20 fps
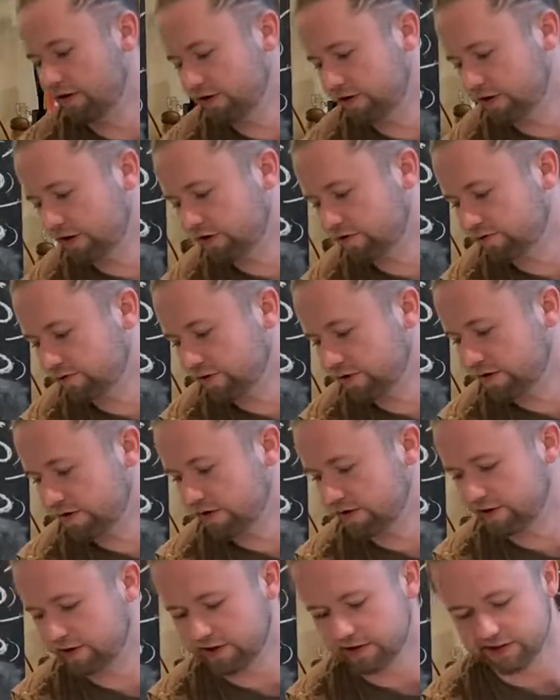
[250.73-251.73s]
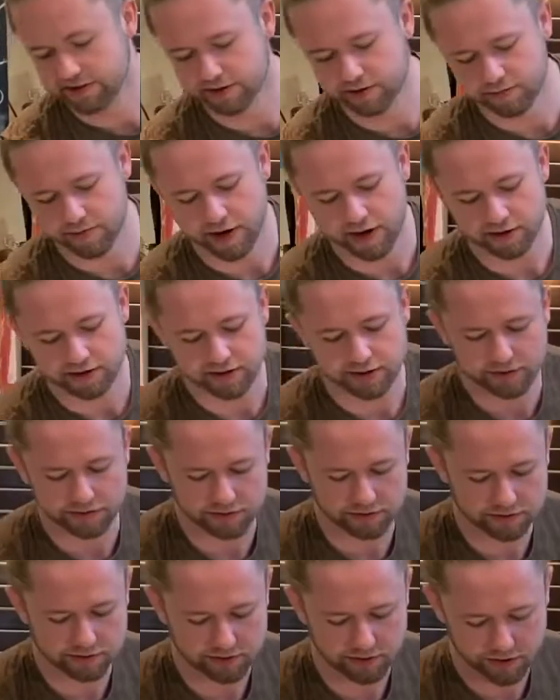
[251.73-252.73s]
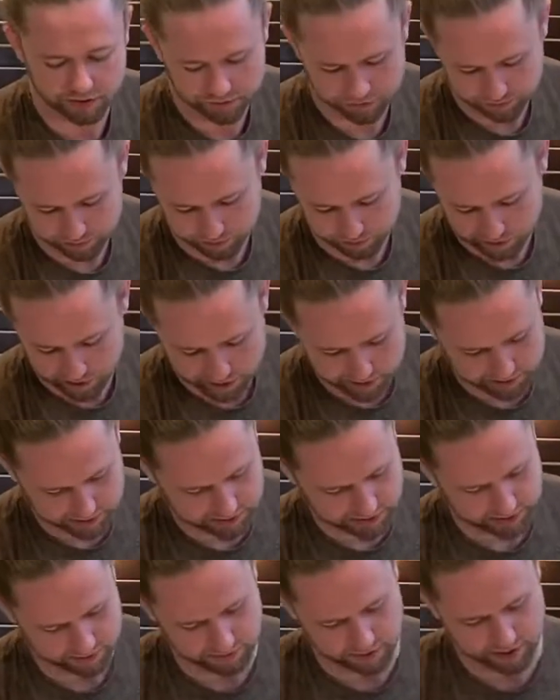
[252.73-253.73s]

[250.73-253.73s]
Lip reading: of Eton Mess. So, plate down